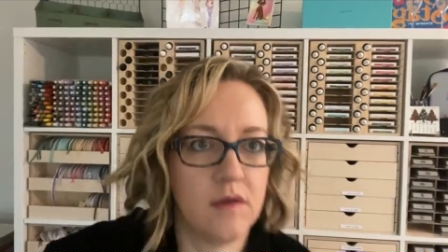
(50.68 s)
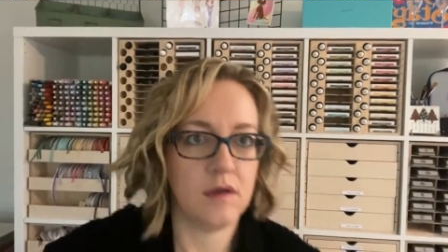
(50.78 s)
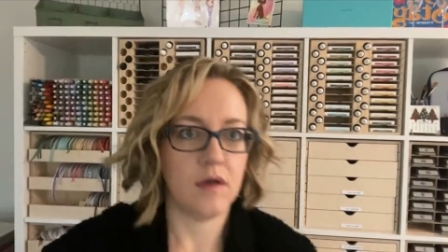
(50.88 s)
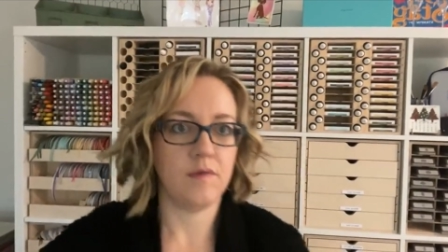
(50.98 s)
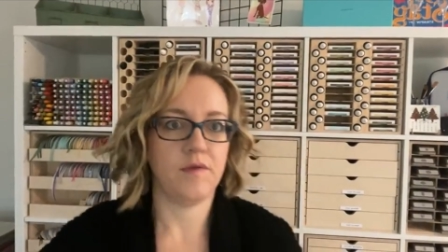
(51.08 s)

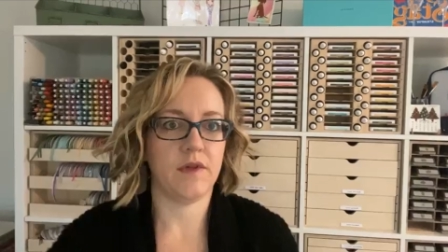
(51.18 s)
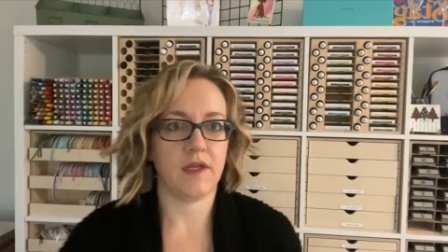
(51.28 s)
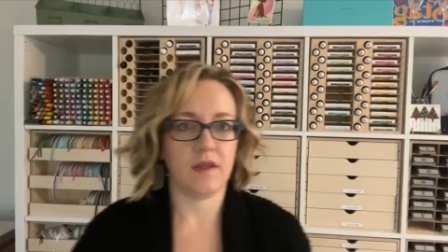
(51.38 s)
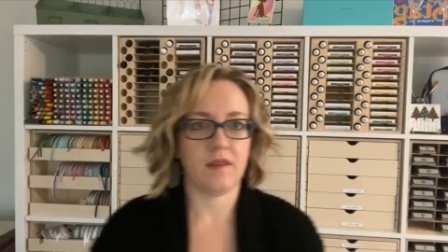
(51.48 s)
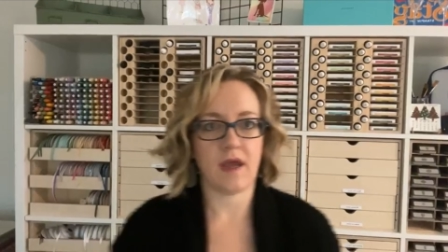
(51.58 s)

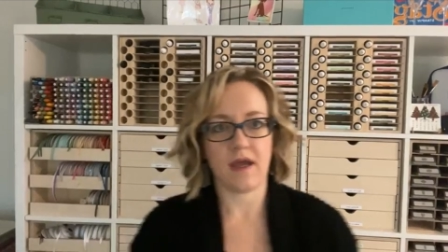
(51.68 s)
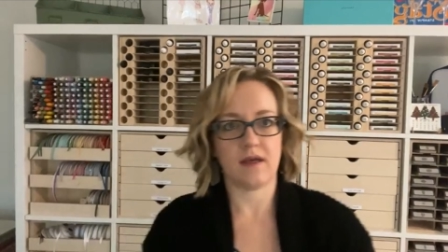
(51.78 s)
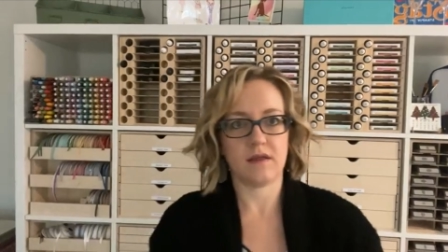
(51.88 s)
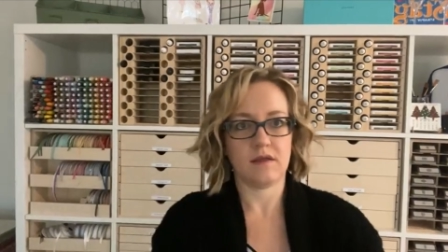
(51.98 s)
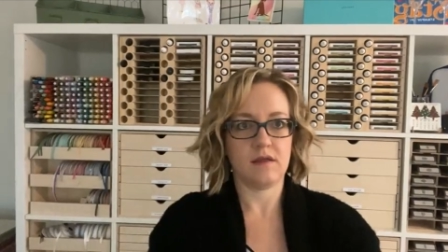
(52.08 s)
Hopefully
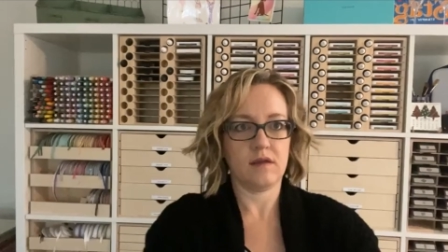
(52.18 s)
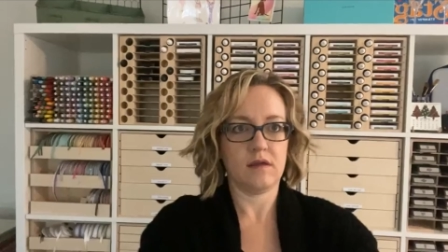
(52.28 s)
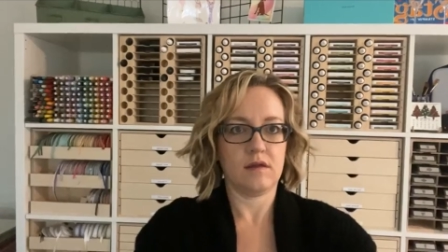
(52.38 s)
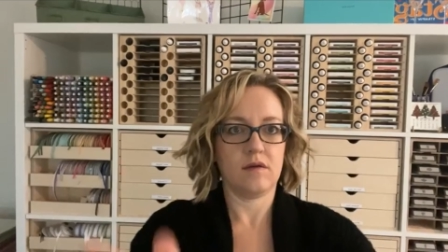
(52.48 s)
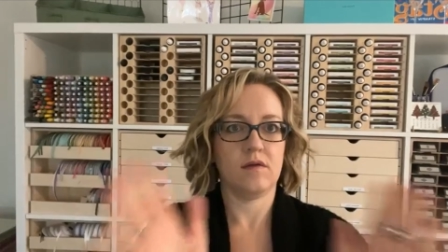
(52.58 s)
that
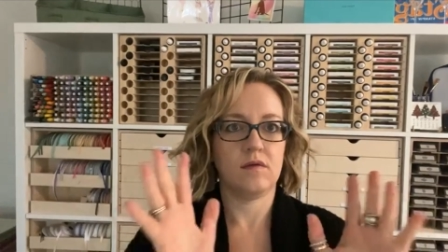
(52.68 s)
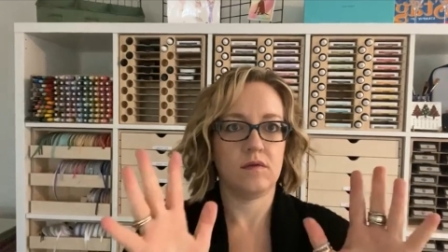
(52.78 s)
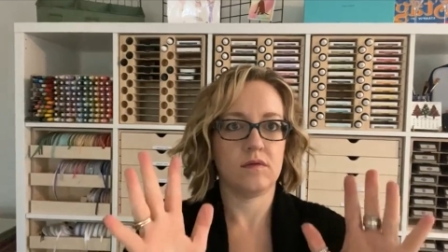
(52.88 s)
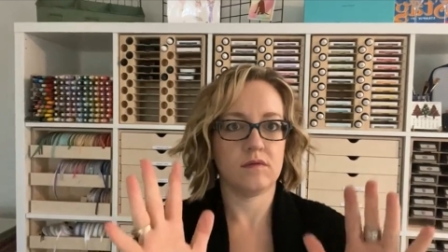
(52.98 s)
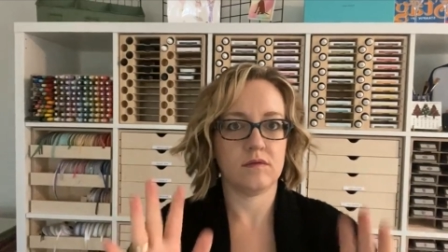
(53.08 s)

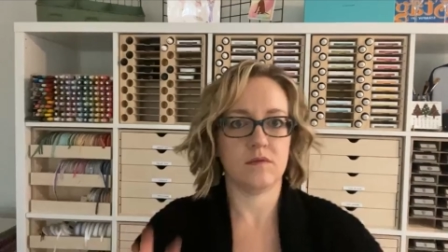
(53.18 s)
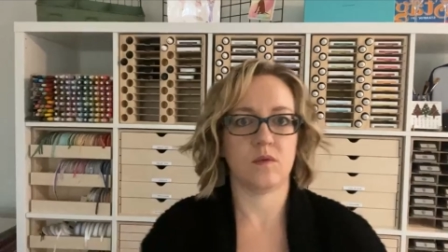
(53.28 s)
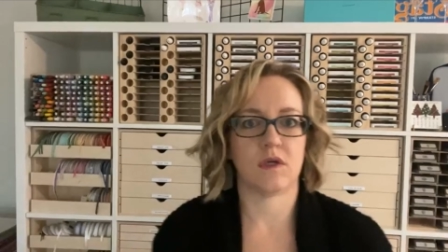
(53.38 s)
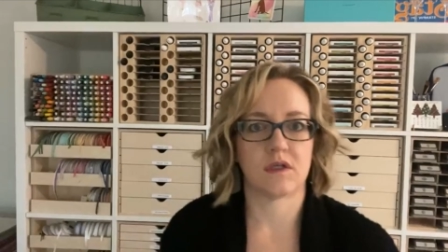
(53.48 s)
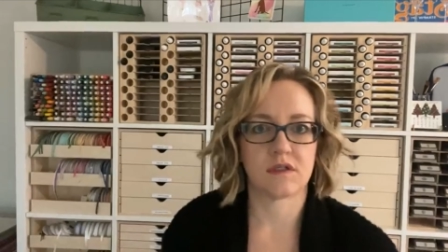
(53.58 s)

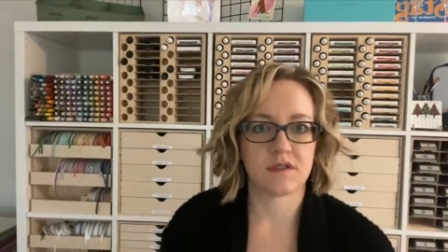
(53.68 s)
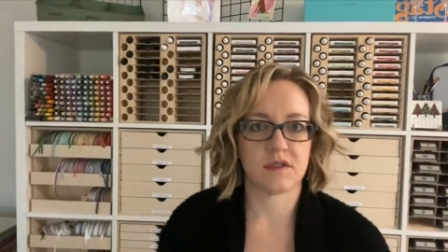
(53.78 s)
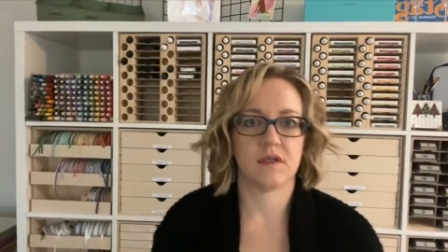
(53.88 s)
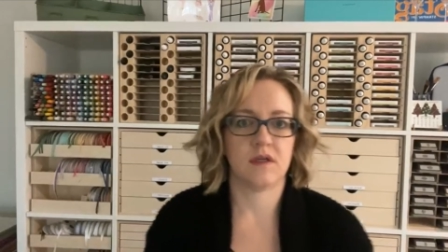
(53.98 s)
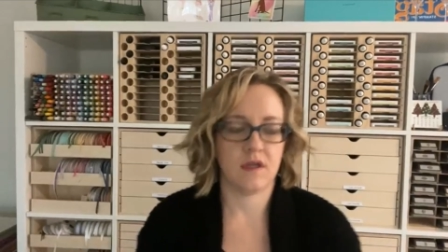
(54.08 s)
works.
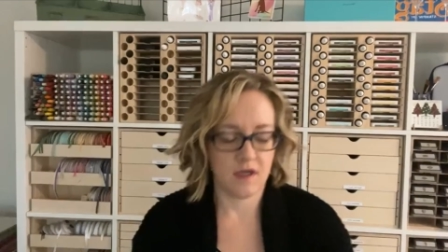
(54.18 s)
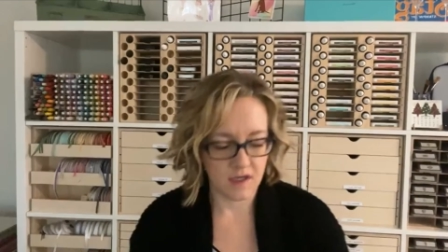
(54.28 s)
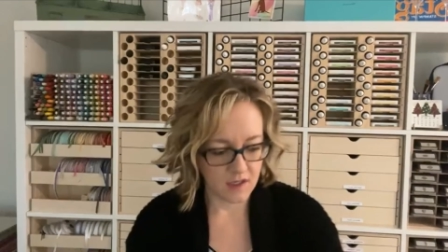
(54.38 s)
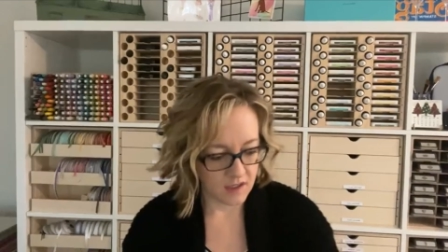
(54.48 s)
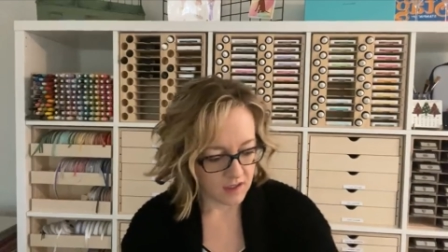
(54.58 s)

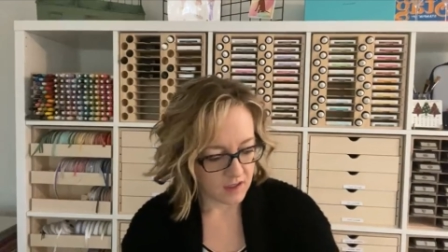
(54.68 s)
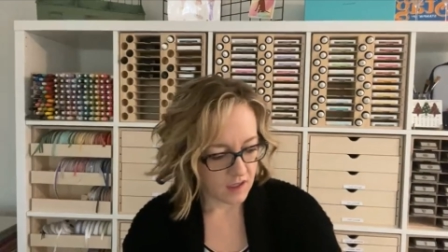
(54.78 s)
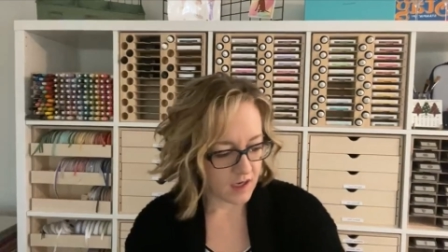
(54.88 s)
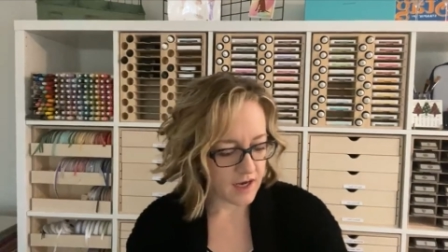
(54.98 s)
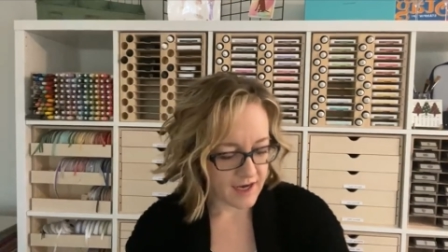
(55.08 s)
All
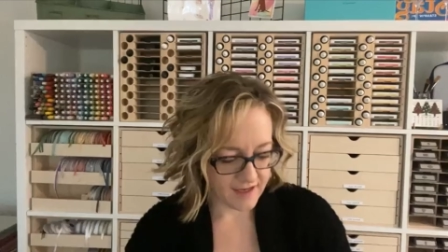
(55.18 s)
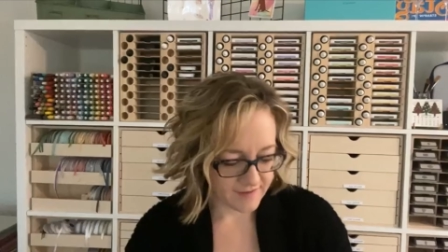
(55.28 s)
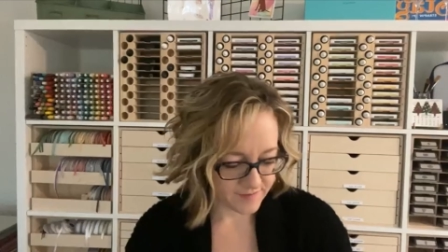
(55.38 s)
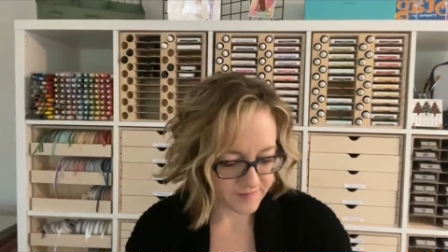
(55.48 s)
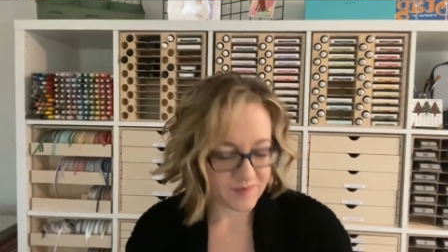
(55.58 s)
right.
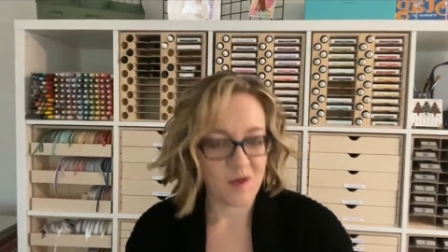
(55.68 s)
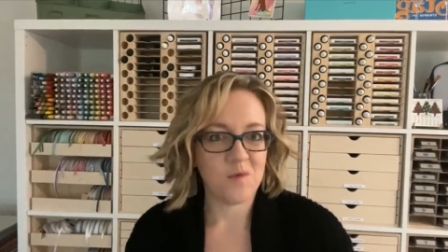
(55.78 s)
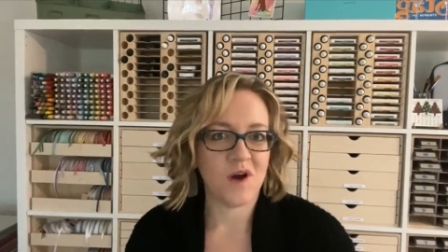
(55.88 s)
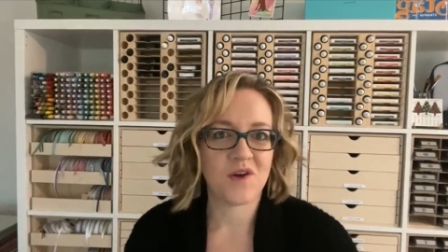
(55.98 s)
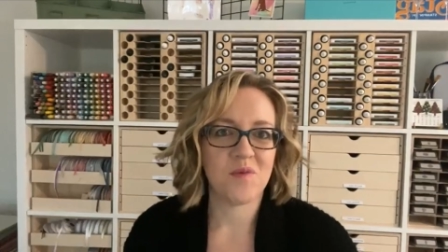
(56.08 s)

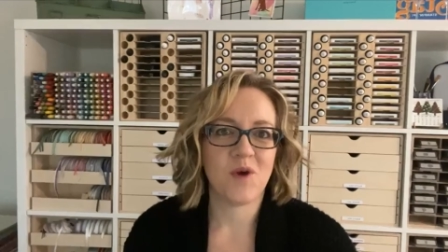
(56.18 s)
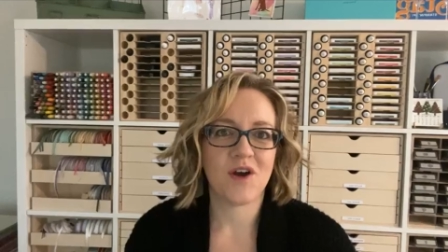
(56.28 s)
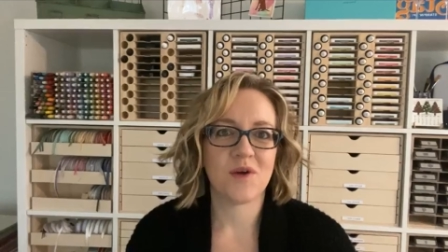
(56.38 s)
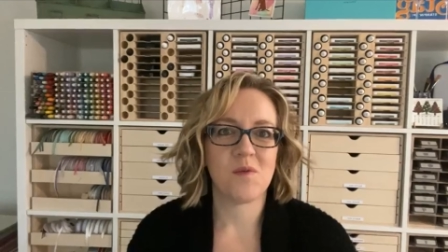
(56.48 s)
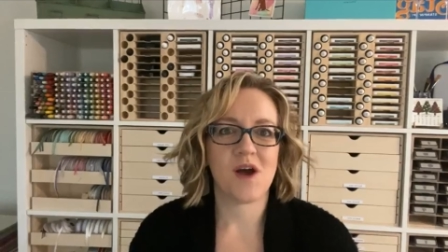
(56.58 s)
Welcome,
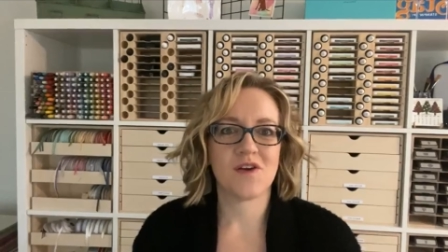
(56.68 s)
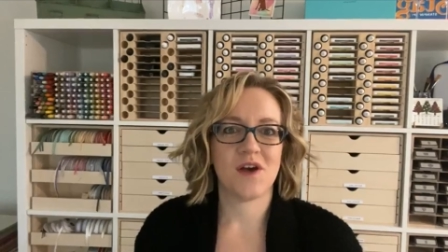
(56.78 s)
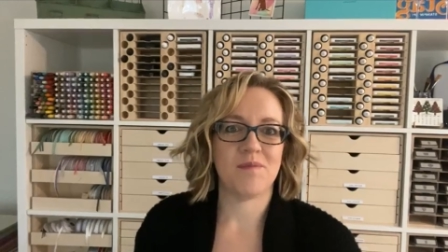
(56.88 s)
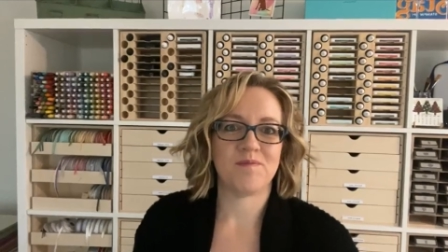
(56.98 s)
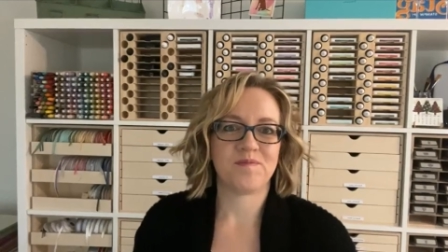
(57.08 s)
welcome,
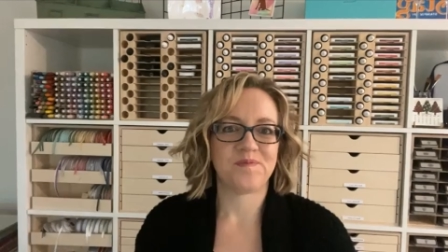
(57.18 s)
welcome.